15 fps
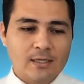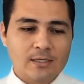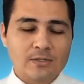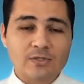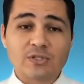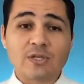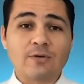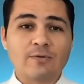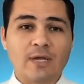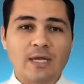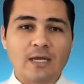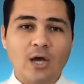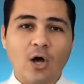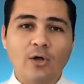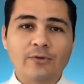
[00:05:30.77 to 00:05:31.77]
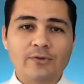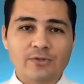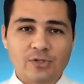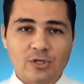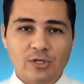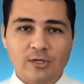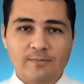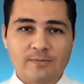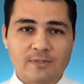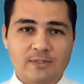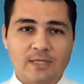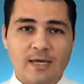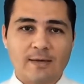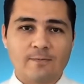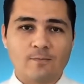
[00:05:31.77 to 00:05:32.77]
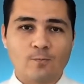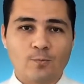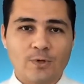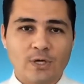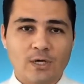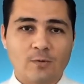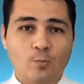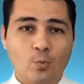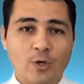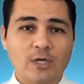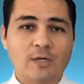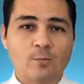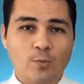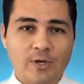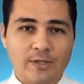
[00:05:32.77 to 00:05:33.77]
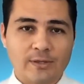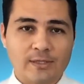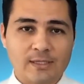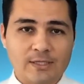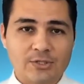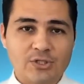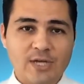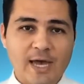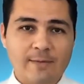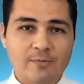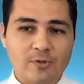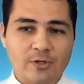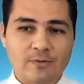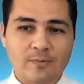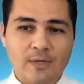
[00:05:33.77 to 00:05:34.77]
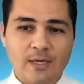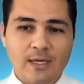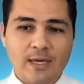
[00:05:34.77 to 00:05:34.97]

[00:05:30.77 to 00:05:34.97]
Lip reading: considering all the terms that we are working with in this chapter,